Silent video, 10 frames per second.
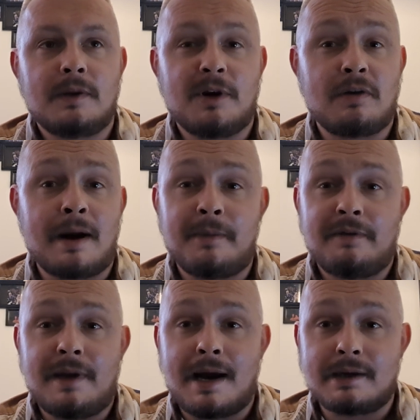Correct me
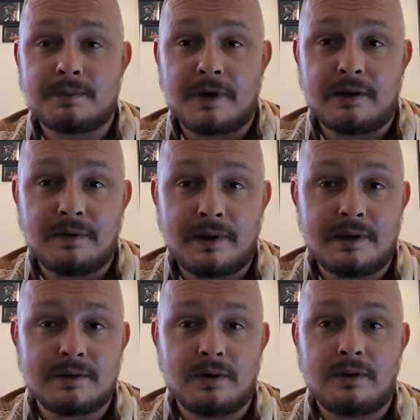if he has, but I don't think
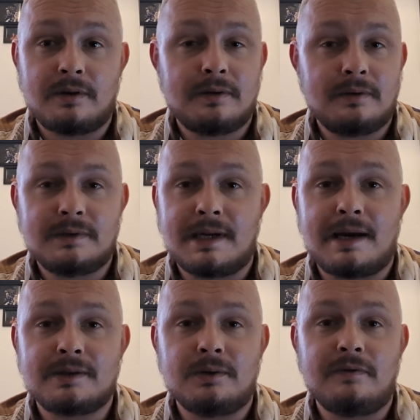he's gone to
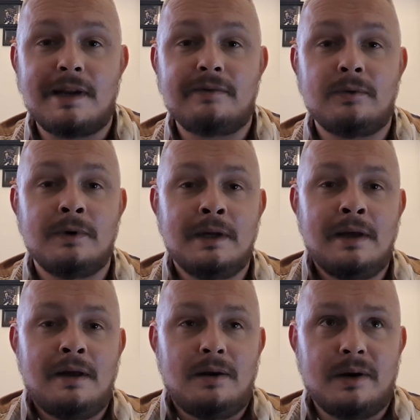that sort of level.
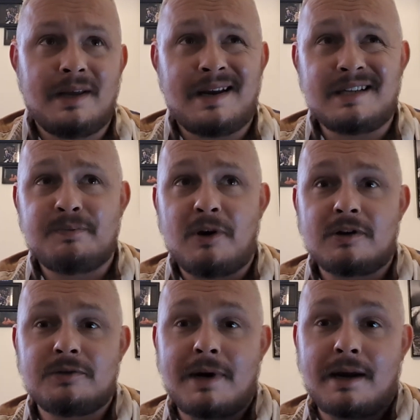Looking at his
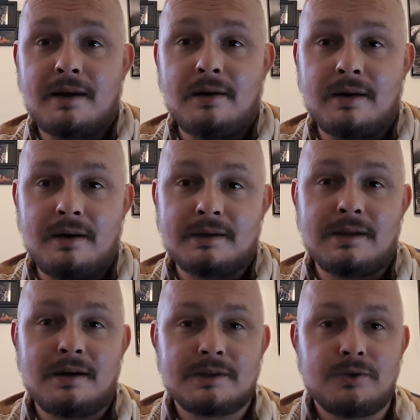box rec, you're looking at his
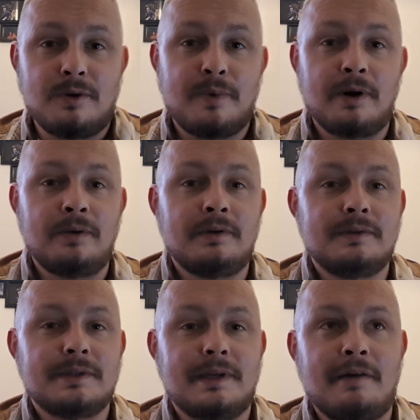last two
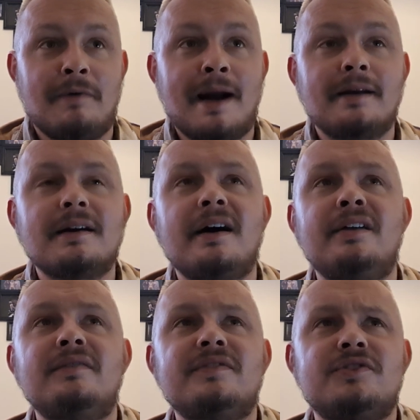opponents, and they're ranked
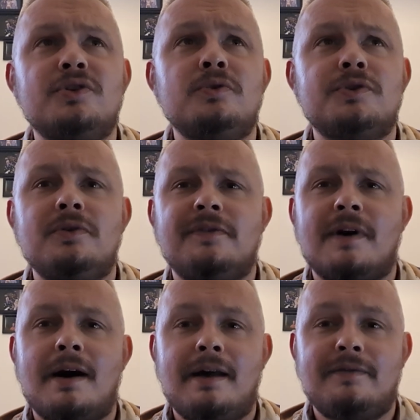kind of
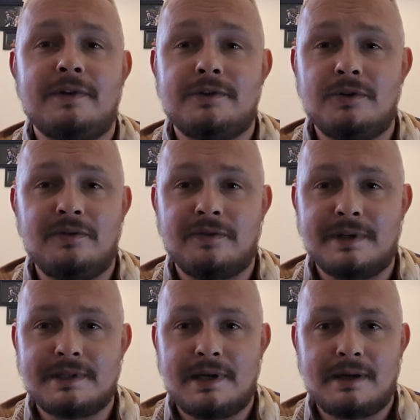225 and
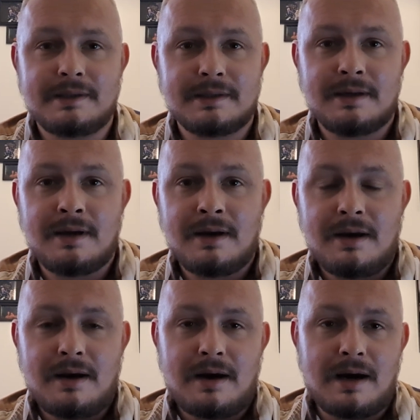236
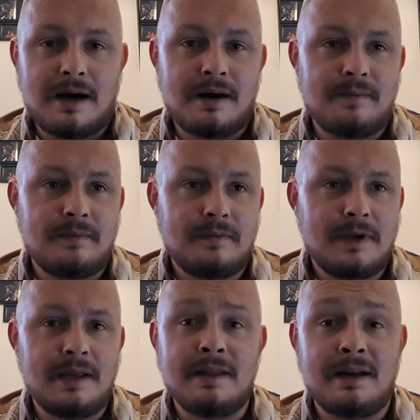
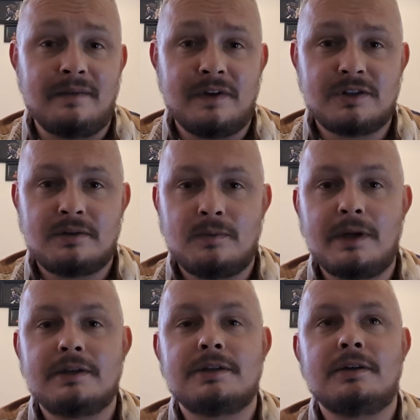in their division,
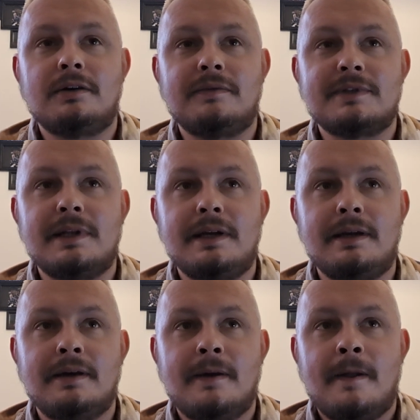which obviously